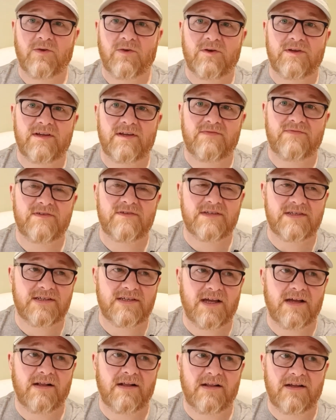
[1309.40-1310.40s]
to a different
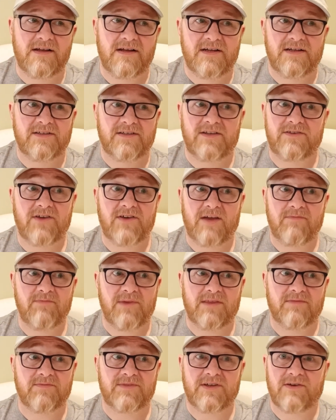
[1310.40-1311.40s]
style to try
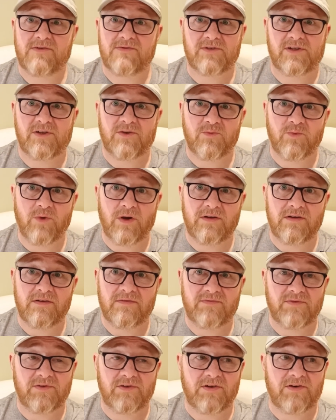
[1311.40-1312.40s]
and make themselves look
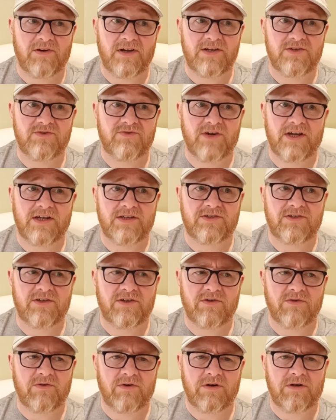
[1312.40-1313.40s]
wonderful or
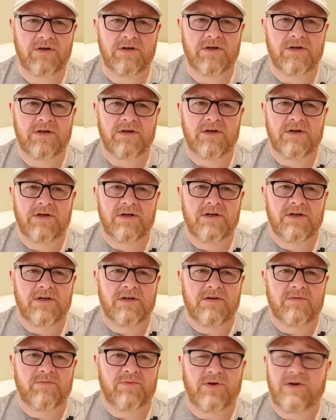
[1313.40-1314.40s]
interesting or
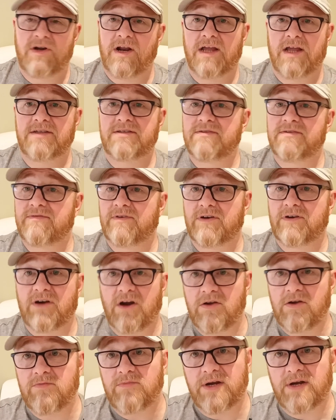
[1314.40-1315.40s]
progressive or
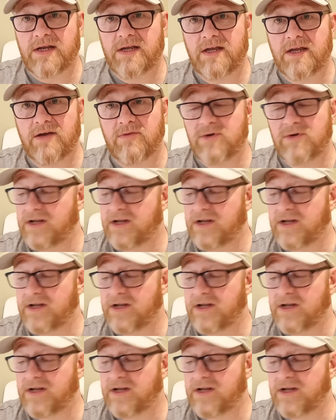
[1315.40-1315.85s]
groundbreaking